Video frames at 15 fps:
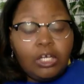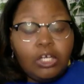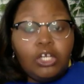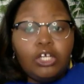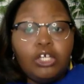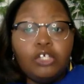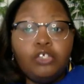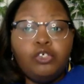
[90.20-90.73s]

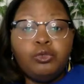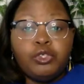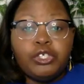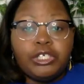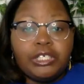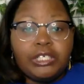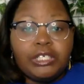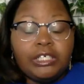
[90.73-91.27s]

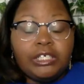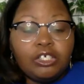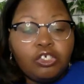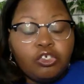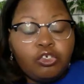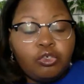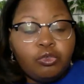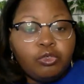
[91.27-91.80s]
UGC is
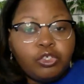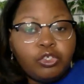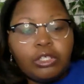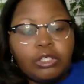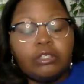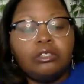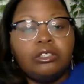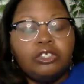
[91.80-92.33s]

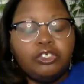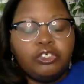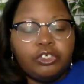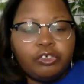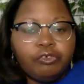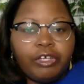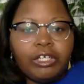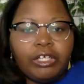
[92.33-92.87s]

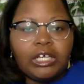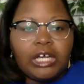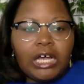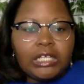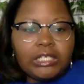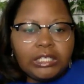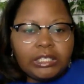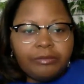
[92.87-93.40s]
user-generated
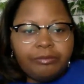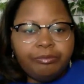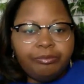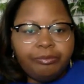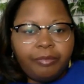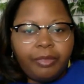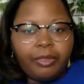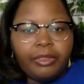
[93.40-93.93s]
content
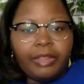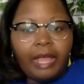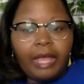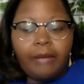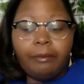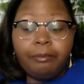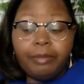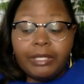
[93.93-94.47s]

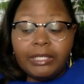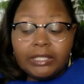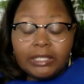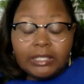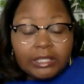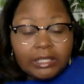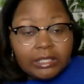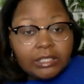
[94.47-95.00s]
that
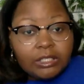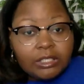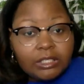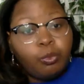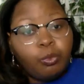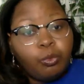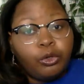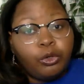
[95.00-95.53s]
businesses
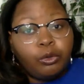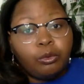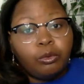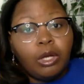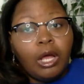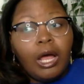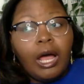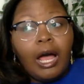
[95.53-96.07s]
will
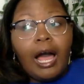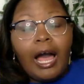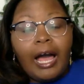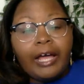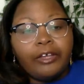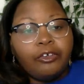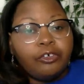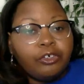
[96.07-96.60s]

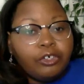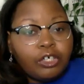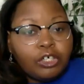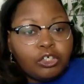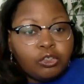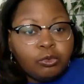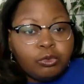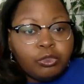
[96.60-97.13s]
hire a
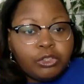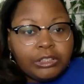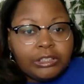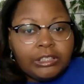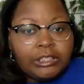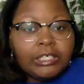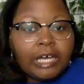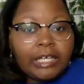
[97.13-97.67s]

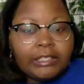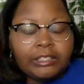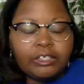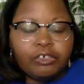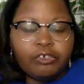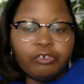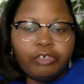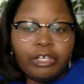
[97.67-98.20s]
UGC content
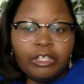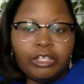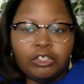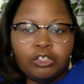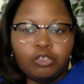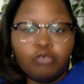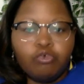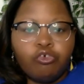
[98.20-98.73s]
creator
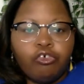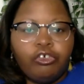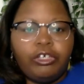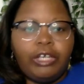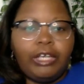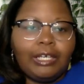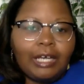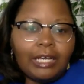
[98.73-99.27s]
to
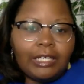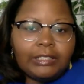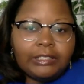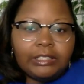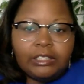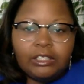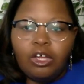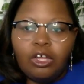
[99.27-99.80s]
create
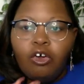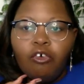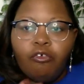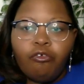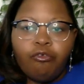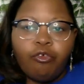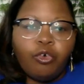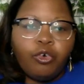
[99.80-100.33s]
content
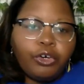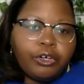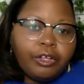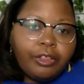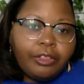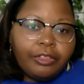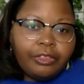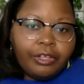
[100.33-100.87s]
for
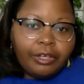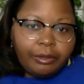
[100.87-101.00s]
them.